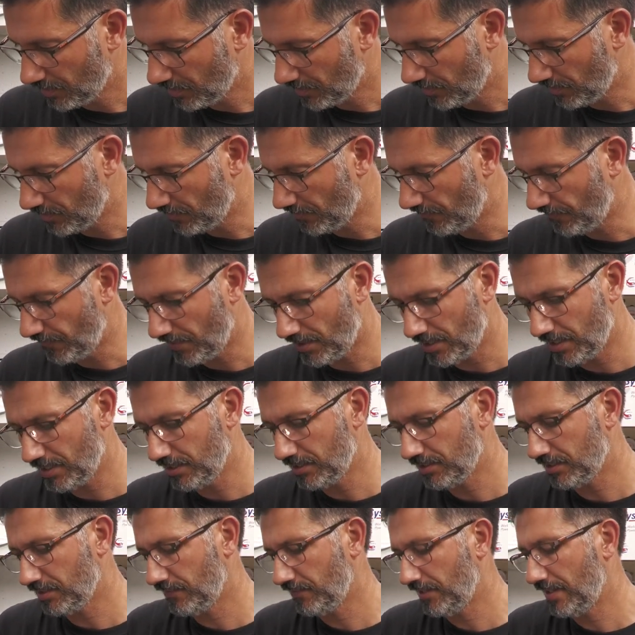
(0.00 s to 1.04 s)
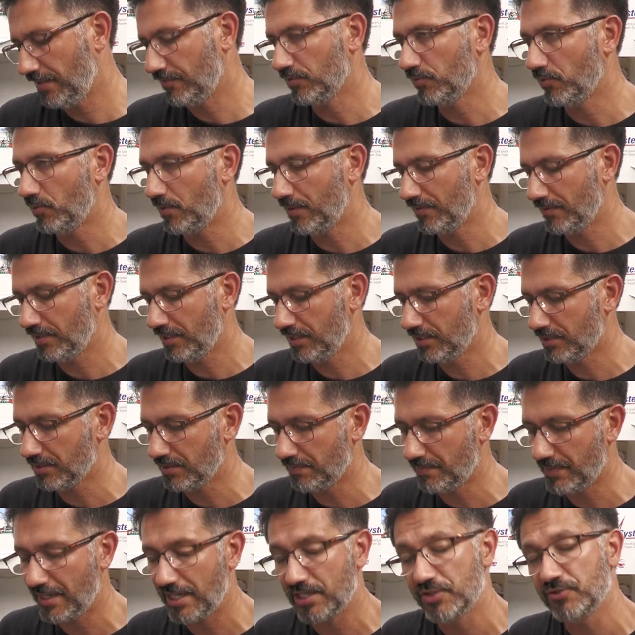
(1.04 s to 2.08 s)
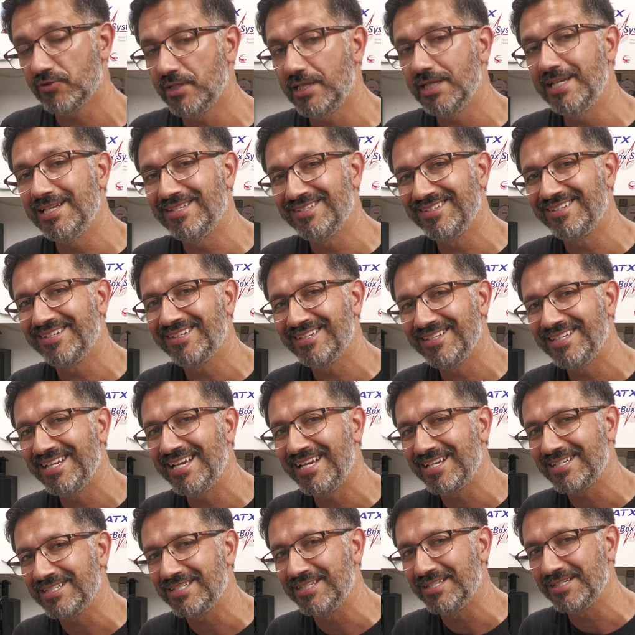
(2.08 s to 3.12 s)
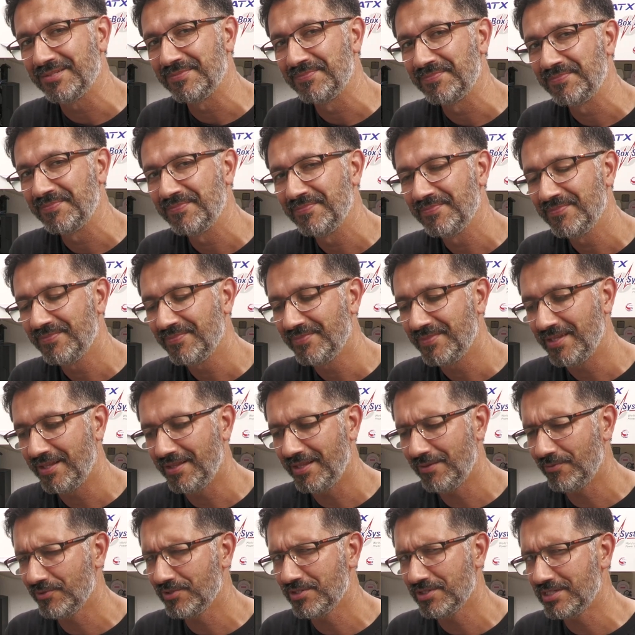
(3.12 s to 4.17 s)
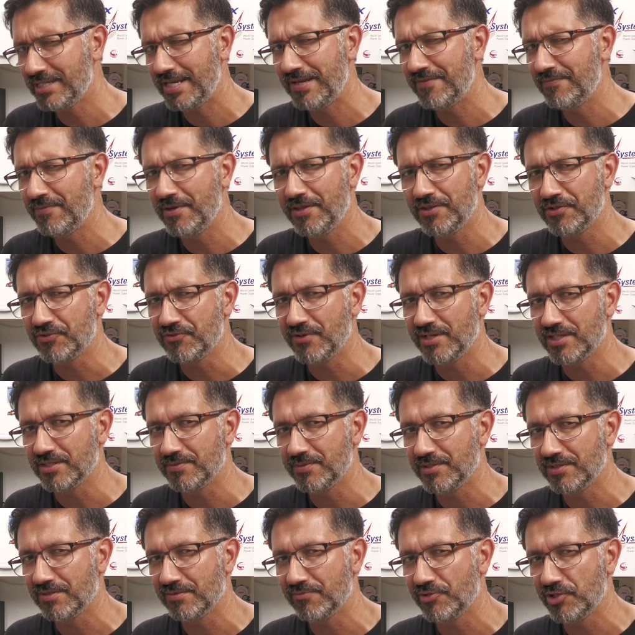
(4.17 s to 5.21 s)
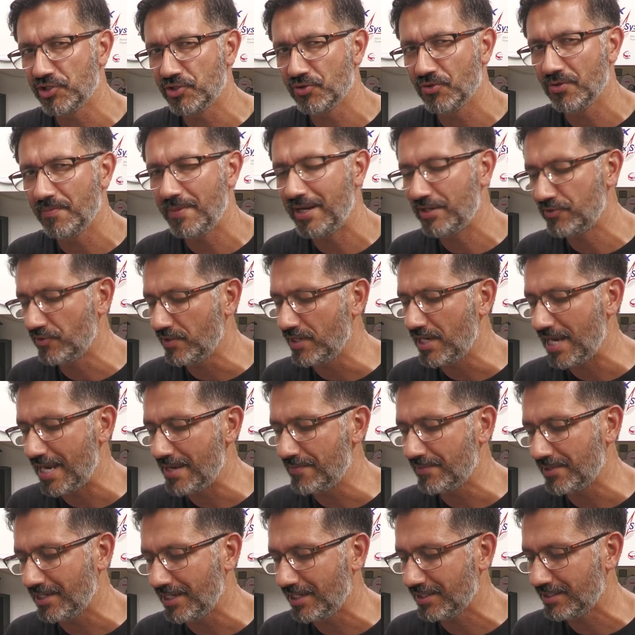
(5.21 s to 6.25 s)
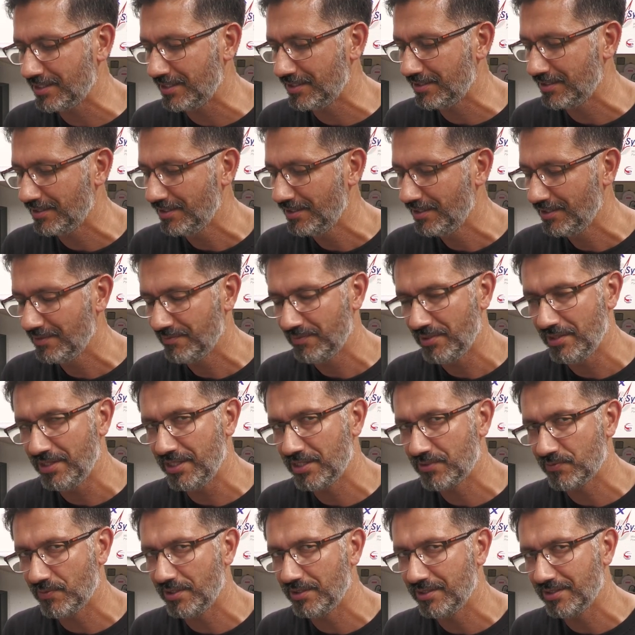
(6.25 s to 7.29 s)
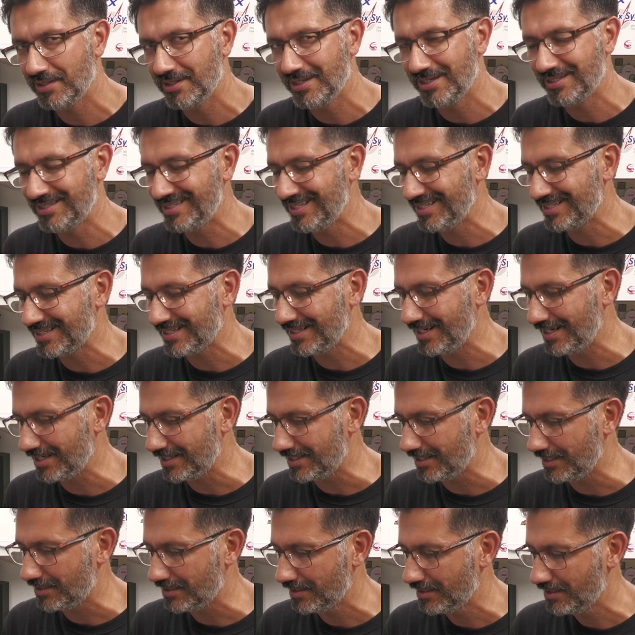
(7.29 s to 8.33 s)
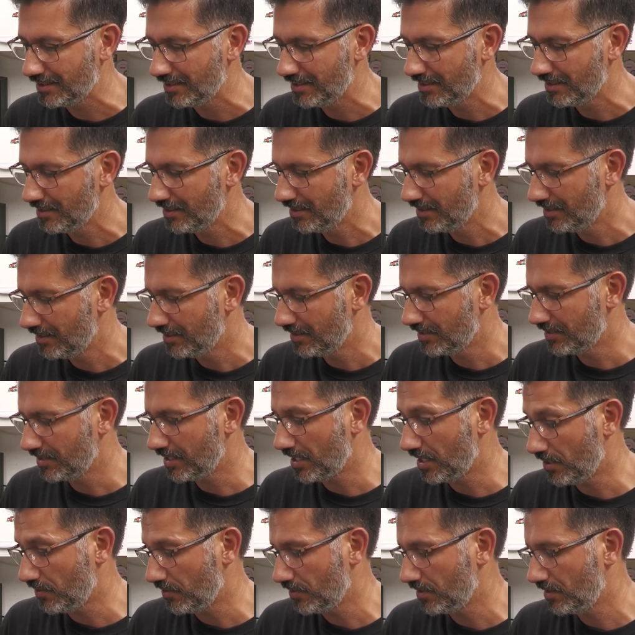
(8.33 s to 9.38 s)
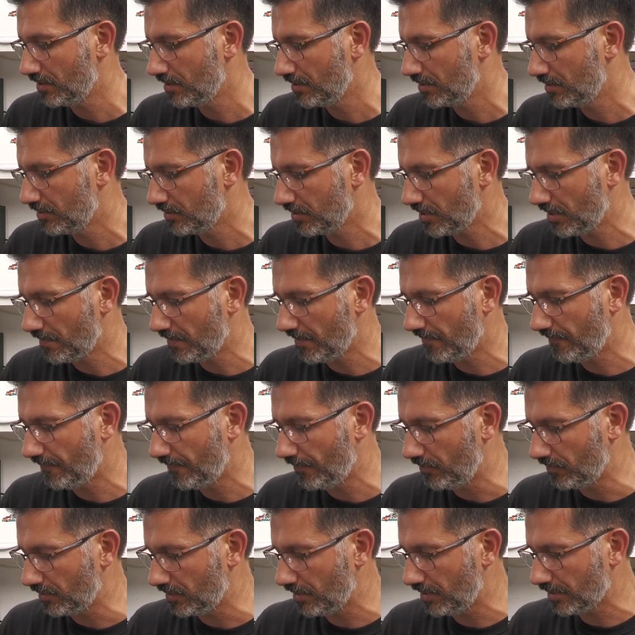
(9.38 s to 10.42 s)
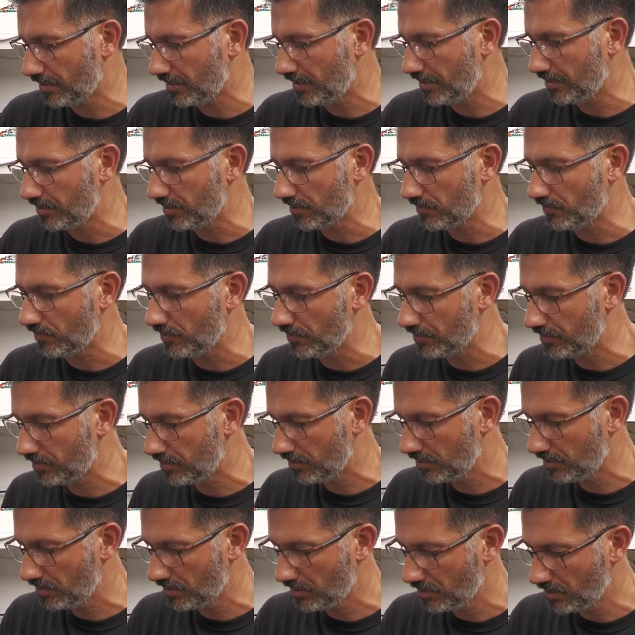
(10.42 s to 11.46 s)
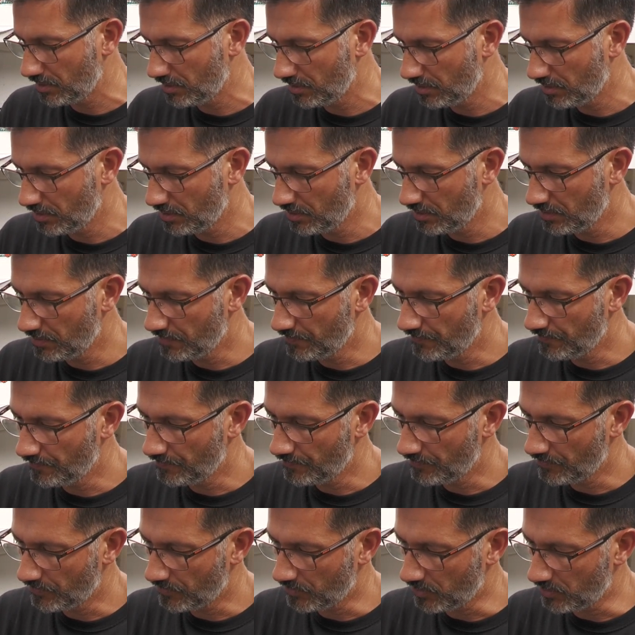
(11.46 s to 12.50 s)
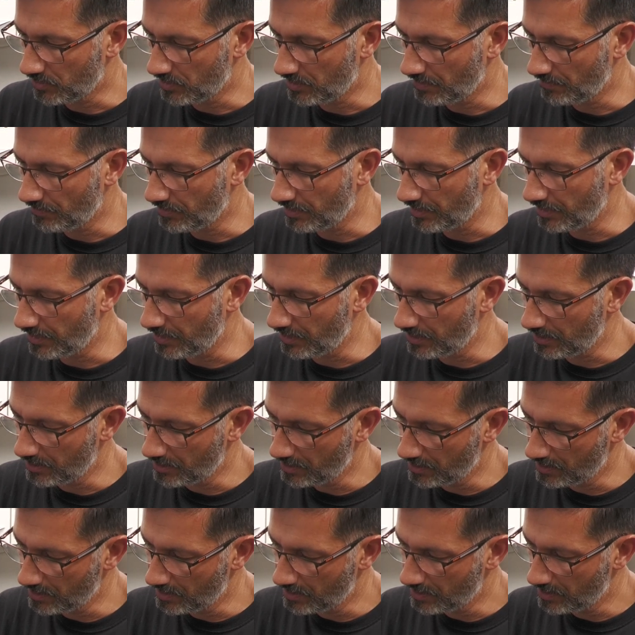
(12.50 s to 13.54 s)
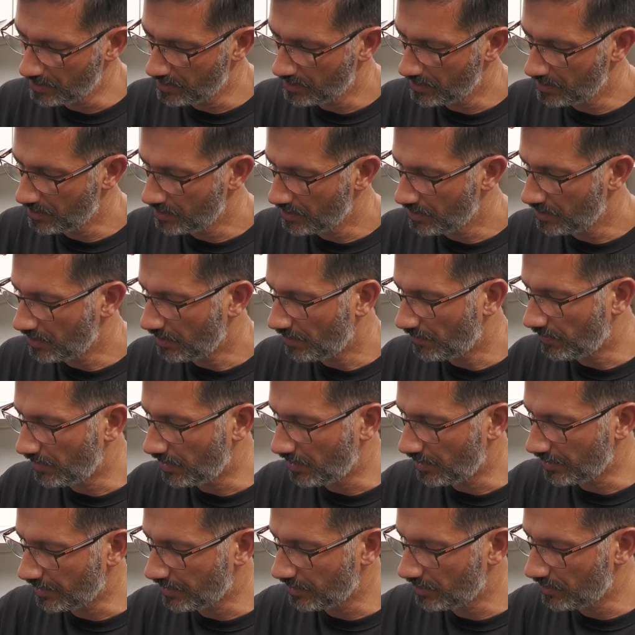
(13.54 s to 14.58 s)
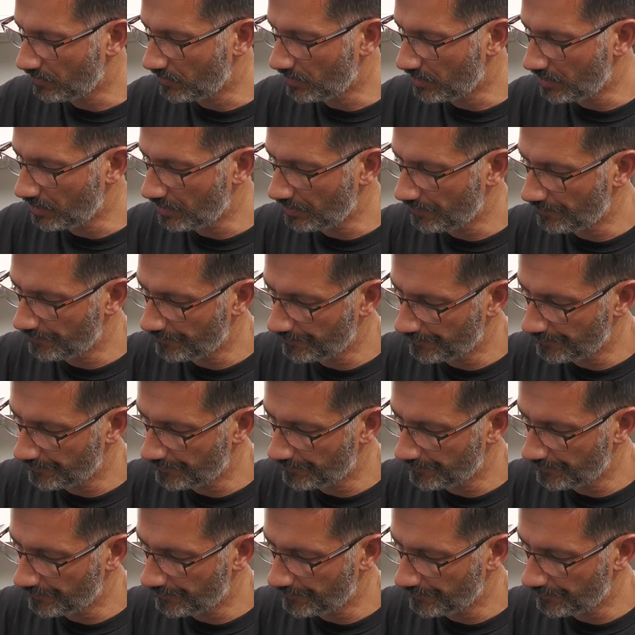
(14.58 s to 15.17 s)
you'll find, if you have just bought one of these, the battery isn't connected. Now that wasn't the same for my other transmitters. I'm pretty sure the battery came connected, but in this one it's disconnected. So don't be fooled like I just was. Just simply plug in the wire,